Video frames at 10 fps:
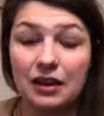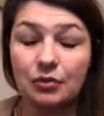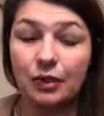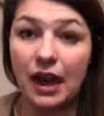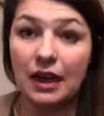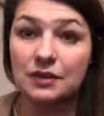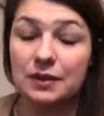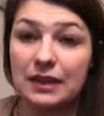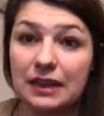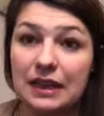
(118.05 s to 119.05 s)
react
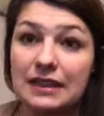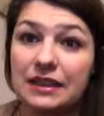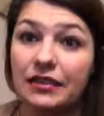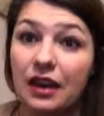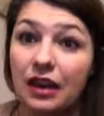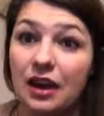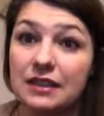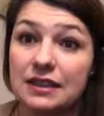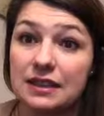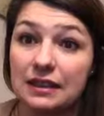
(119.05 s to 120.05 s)
with the adhesive and cause
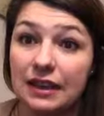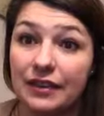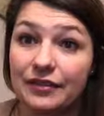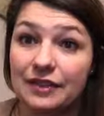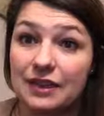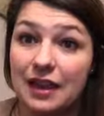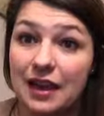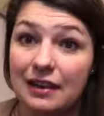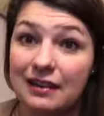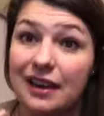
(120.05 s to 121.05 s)
it to lift
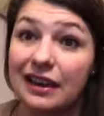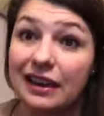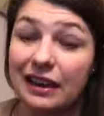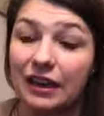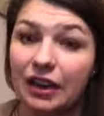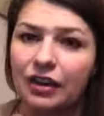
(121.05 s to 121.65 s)
and unadhere.